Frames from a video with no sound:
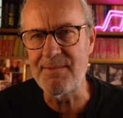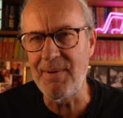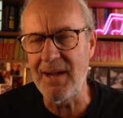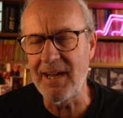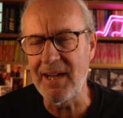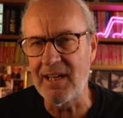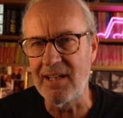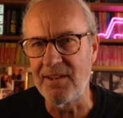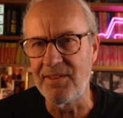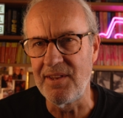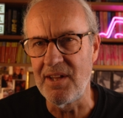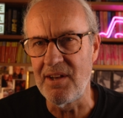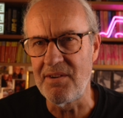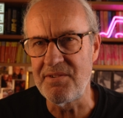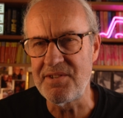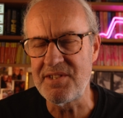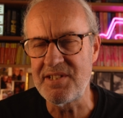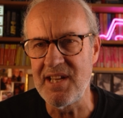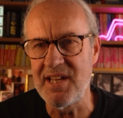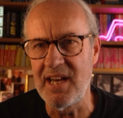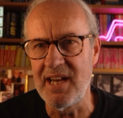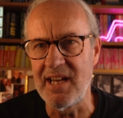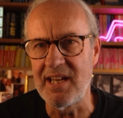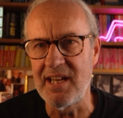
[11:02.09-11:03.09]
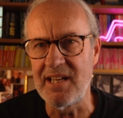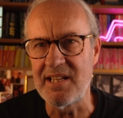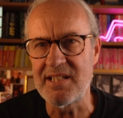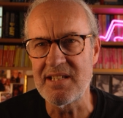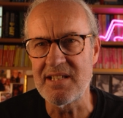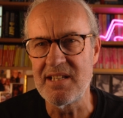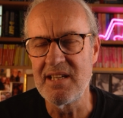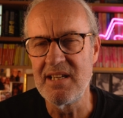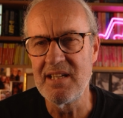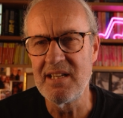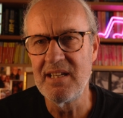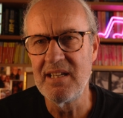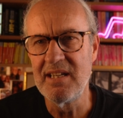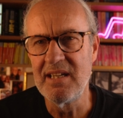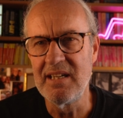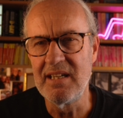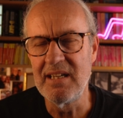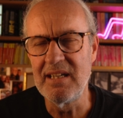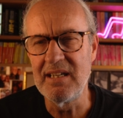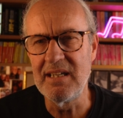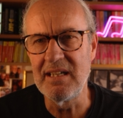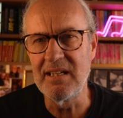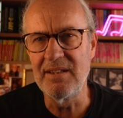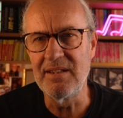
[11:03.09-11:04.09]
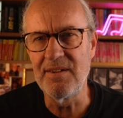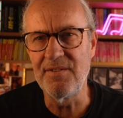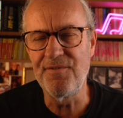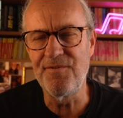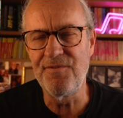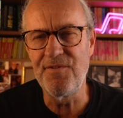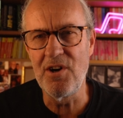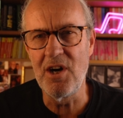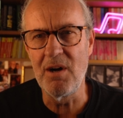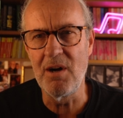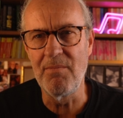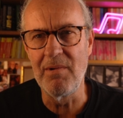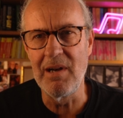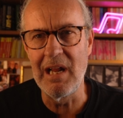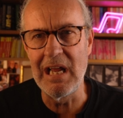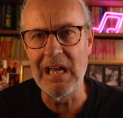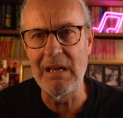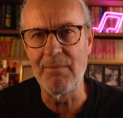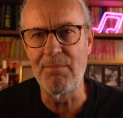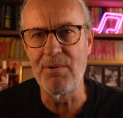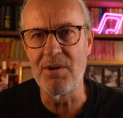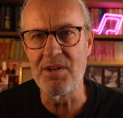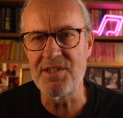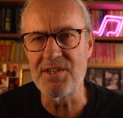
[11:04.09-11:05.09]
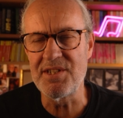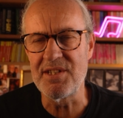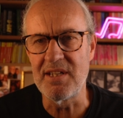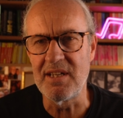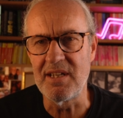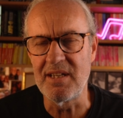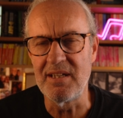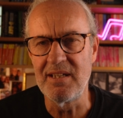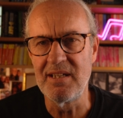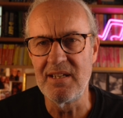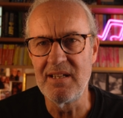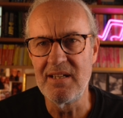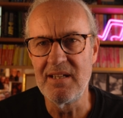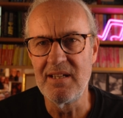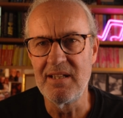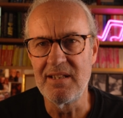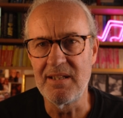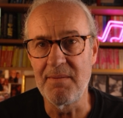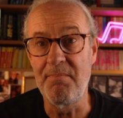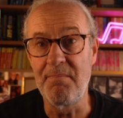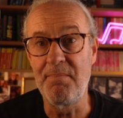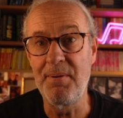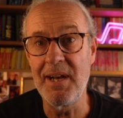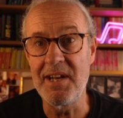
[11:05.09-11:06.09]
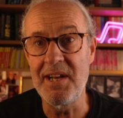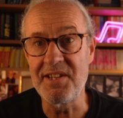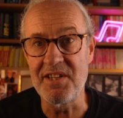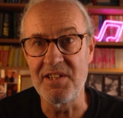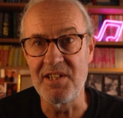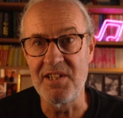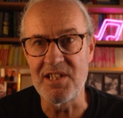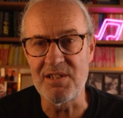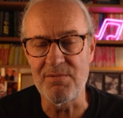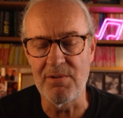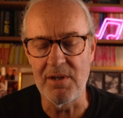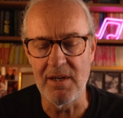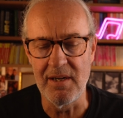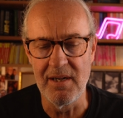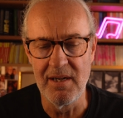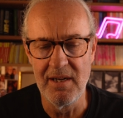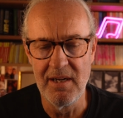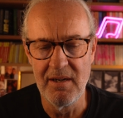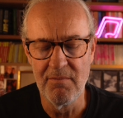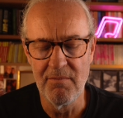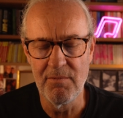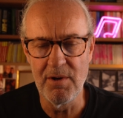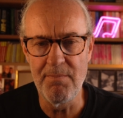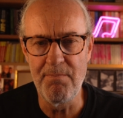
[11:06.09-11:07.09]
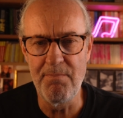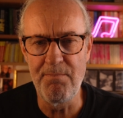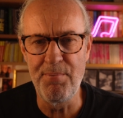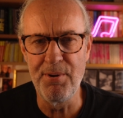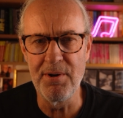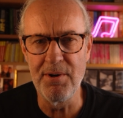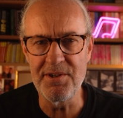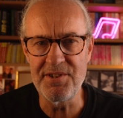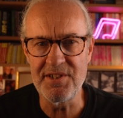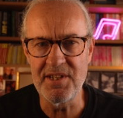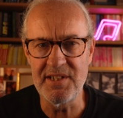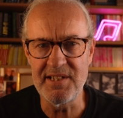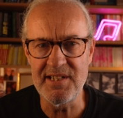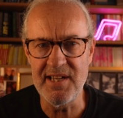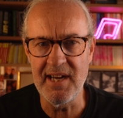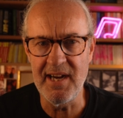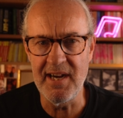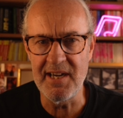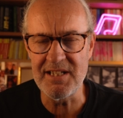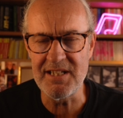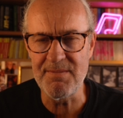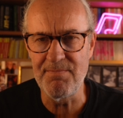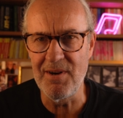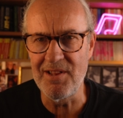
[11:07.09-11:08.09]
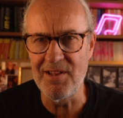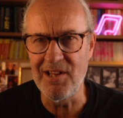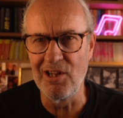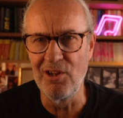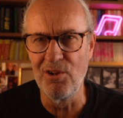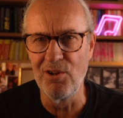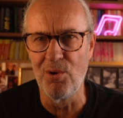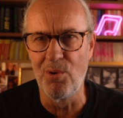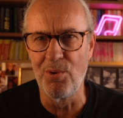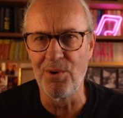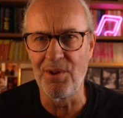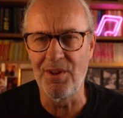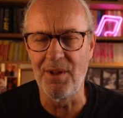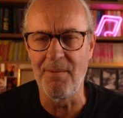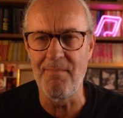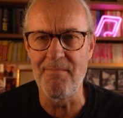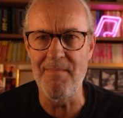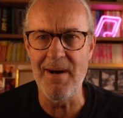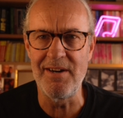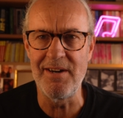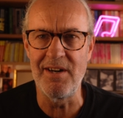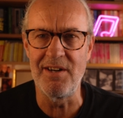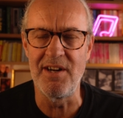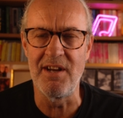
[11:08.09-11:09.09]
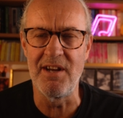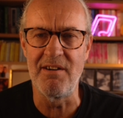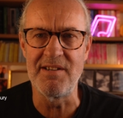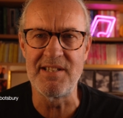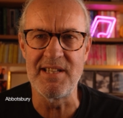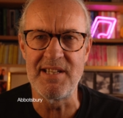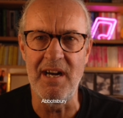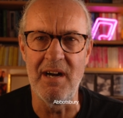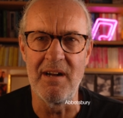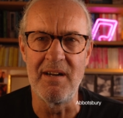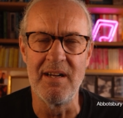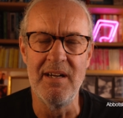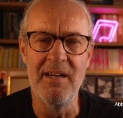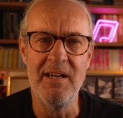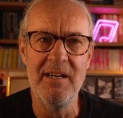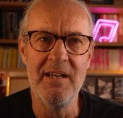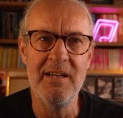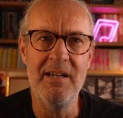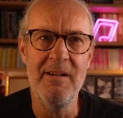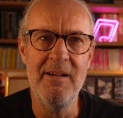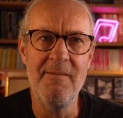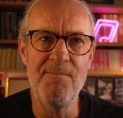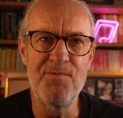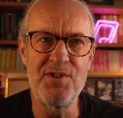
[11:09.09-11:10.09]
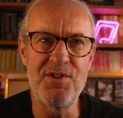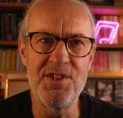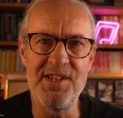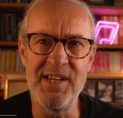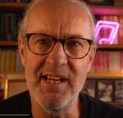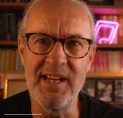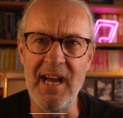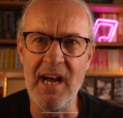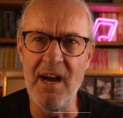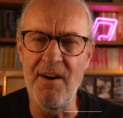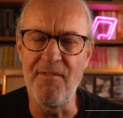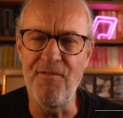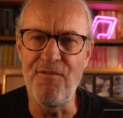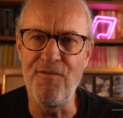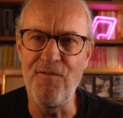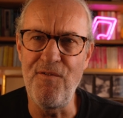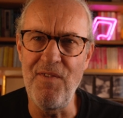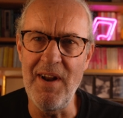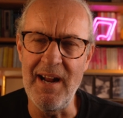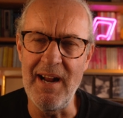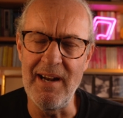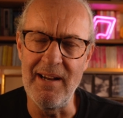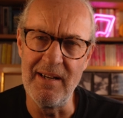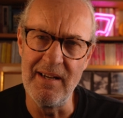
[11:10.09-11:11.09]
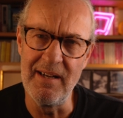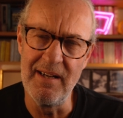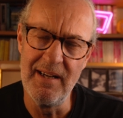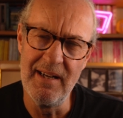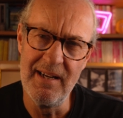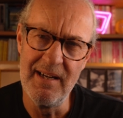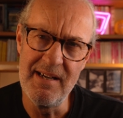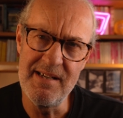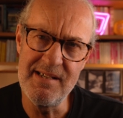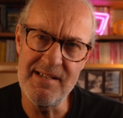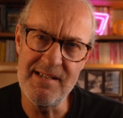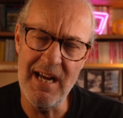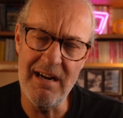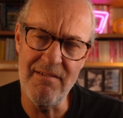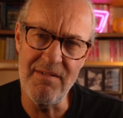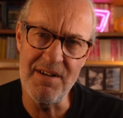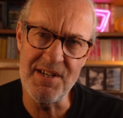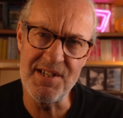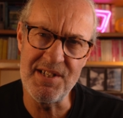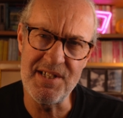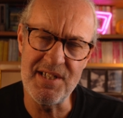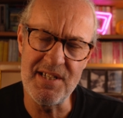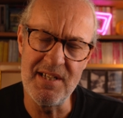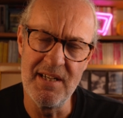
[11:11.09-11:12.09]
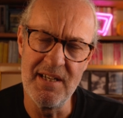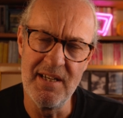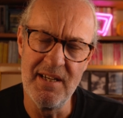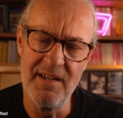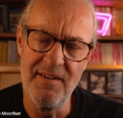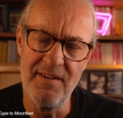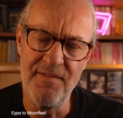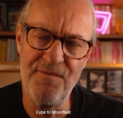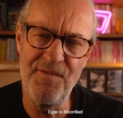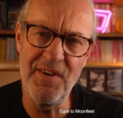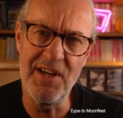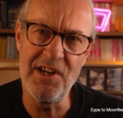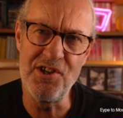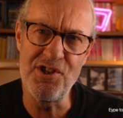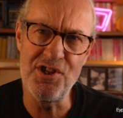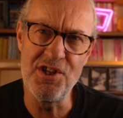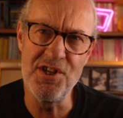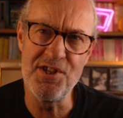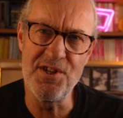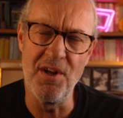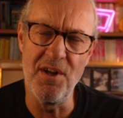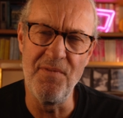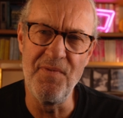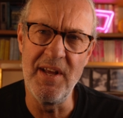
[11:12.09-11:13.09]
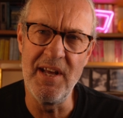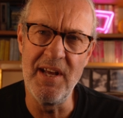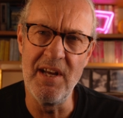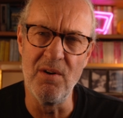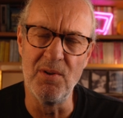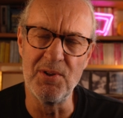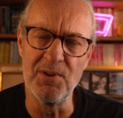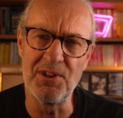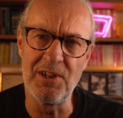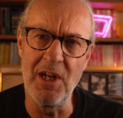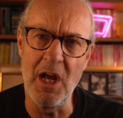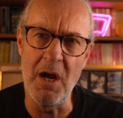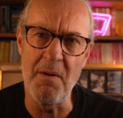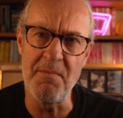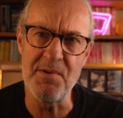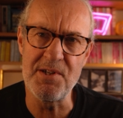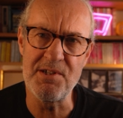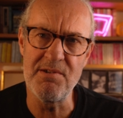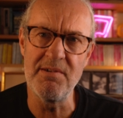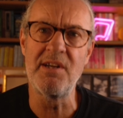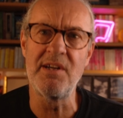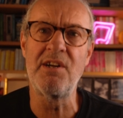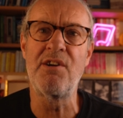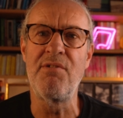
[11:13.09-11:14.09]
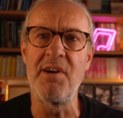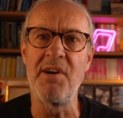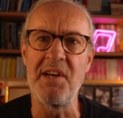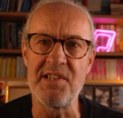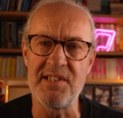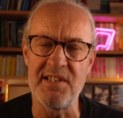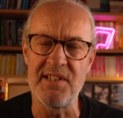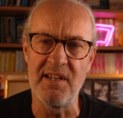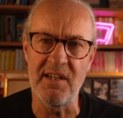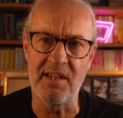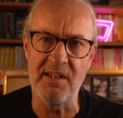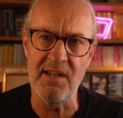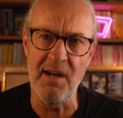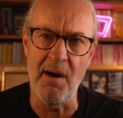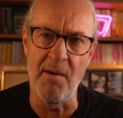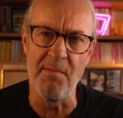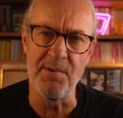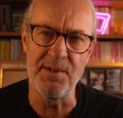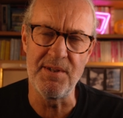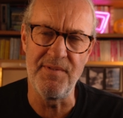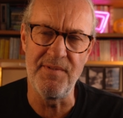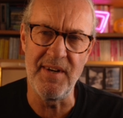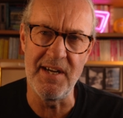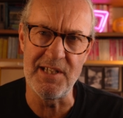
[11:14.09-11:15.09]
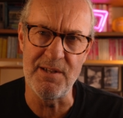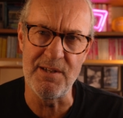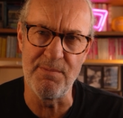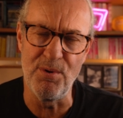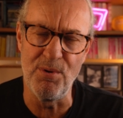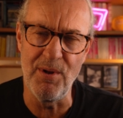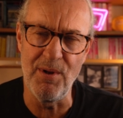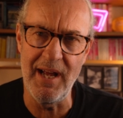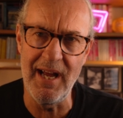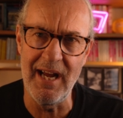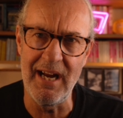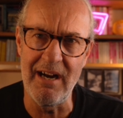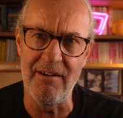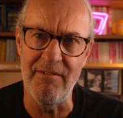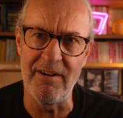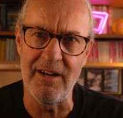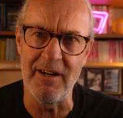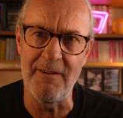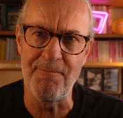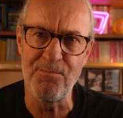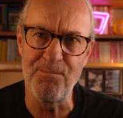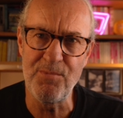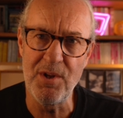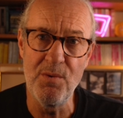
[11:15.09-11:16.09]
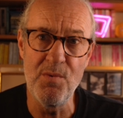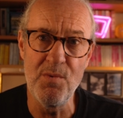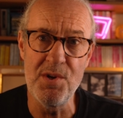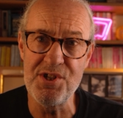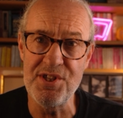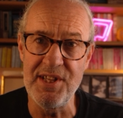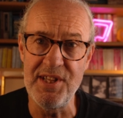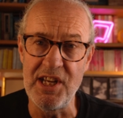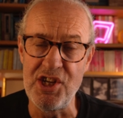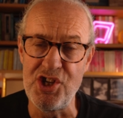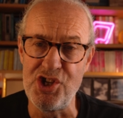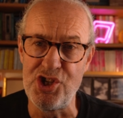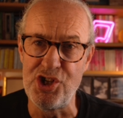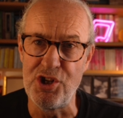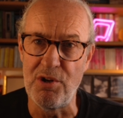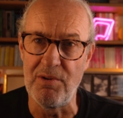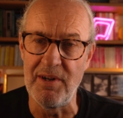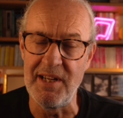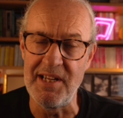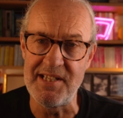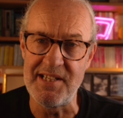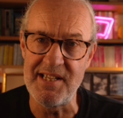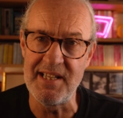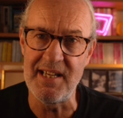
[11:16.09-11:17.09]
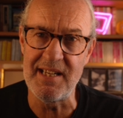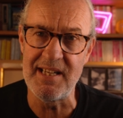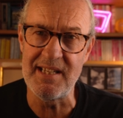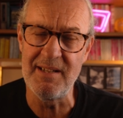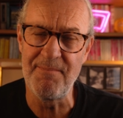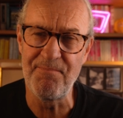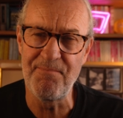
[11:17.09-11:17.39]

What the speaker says: back in those days. And the farm labourers, the peasants were put to task by the lord of the manor, no doubt, to dig out flat terrace features on the hill slopes to increase the cultivatable area, which they duly did.